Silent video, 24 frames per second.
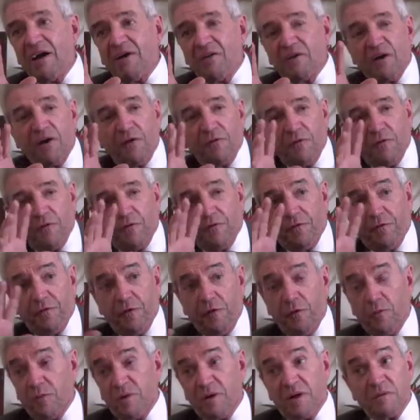a, a,
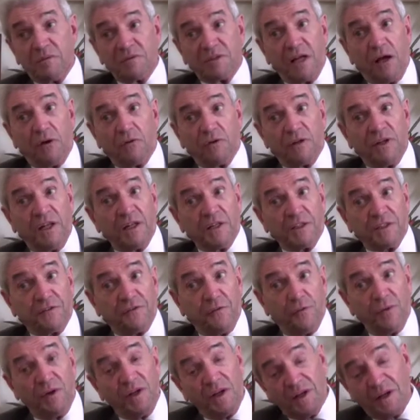film comes out, Dennis
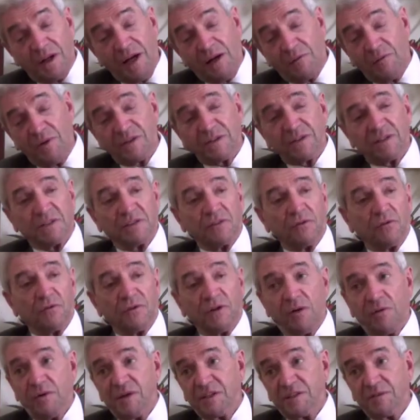Farina, God rest his soul,
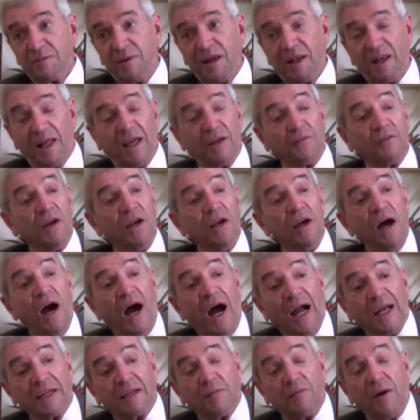narrates my life.
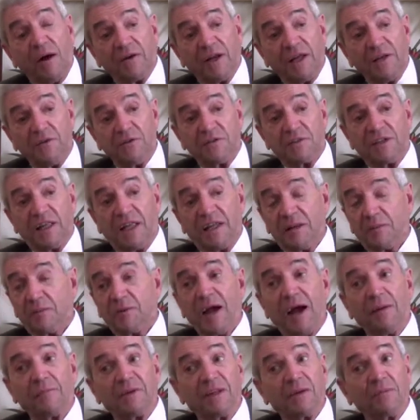I come out and I do stand up
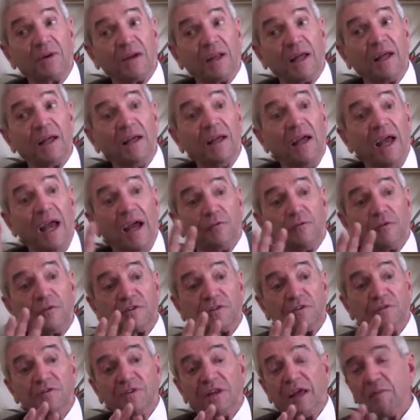comedy, but I, after a
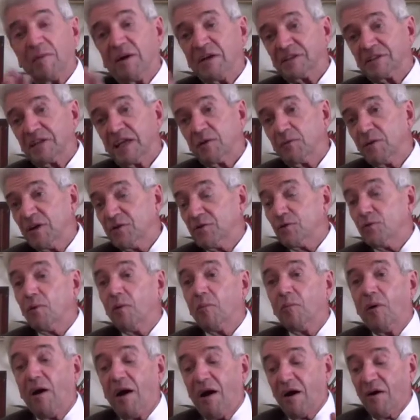certain time, I segue to
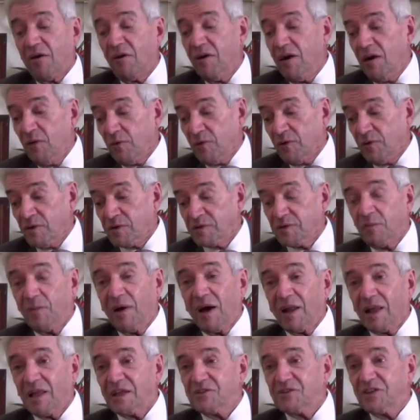a bar where there's a
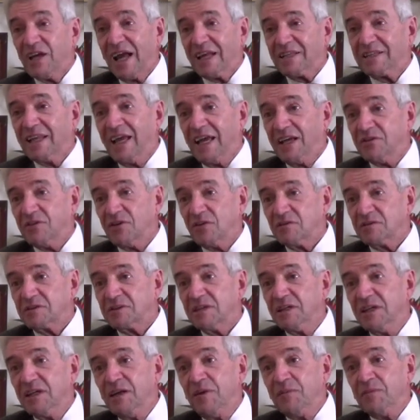bottle of Jack
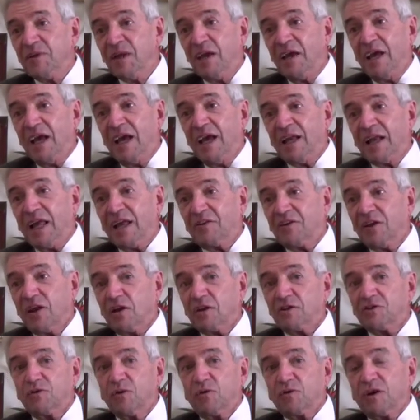Daniels. And I
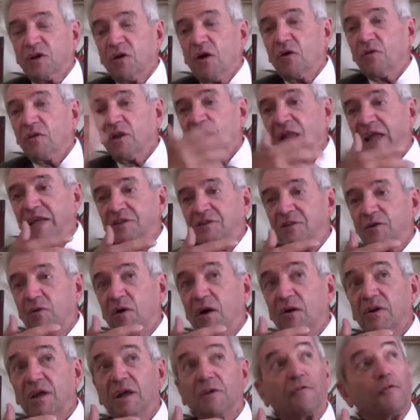tell a joke, and all the lights go
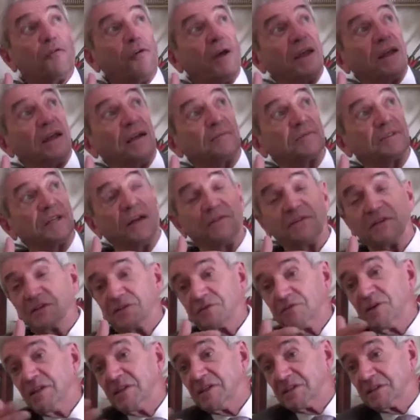out, and Frank comes on the
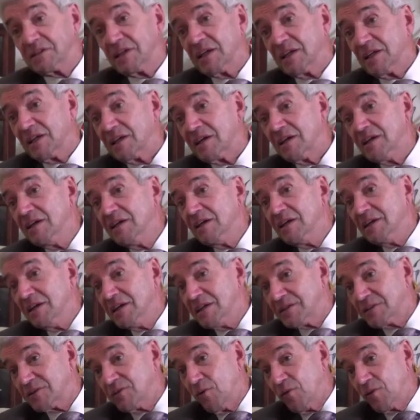screen singing.
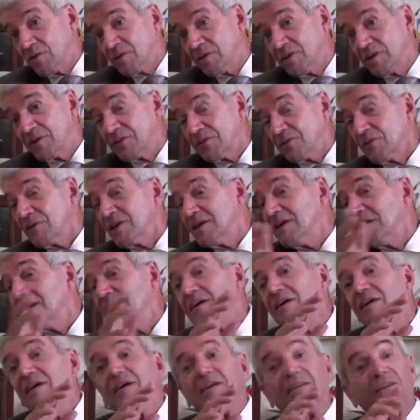It's quarter to three.
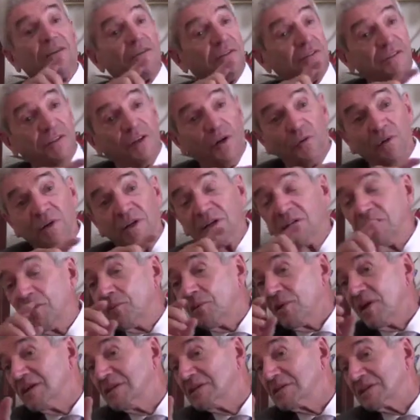There's no one in the
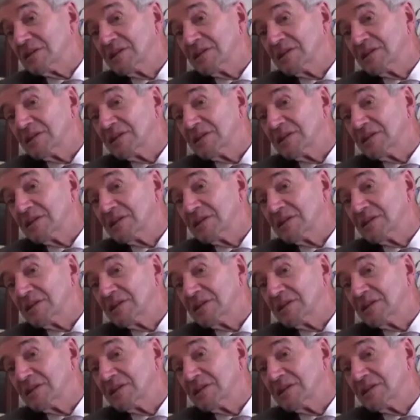place